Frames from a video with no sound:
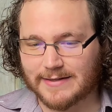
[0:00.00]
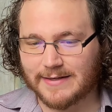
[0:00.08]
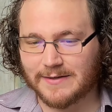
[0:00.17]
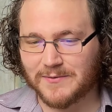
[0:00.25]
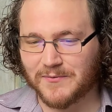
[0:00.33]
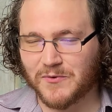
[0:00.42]

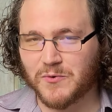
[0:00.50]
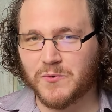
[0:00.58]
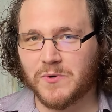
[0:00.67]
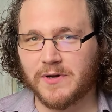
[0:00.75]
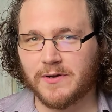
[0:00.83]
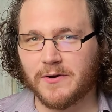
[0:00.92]
in a
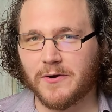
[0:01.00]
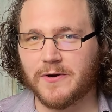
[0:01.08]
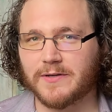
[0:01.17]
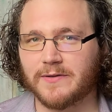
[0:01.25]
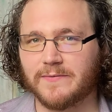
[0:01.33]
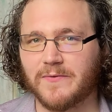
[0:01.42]
few
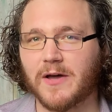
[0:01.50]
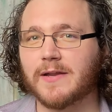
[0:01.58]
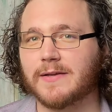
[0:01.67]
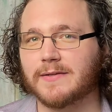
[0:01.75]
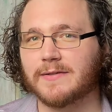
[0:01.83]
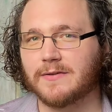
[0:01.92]
Kurt
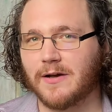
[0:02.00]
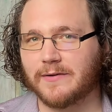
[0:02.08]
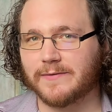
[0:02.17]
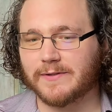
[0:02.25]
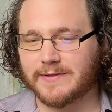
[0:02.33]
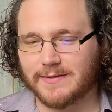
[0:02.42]
Vonnegut
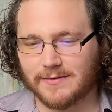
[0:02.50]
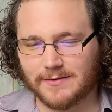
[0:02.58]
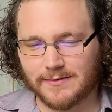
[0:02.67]
novels.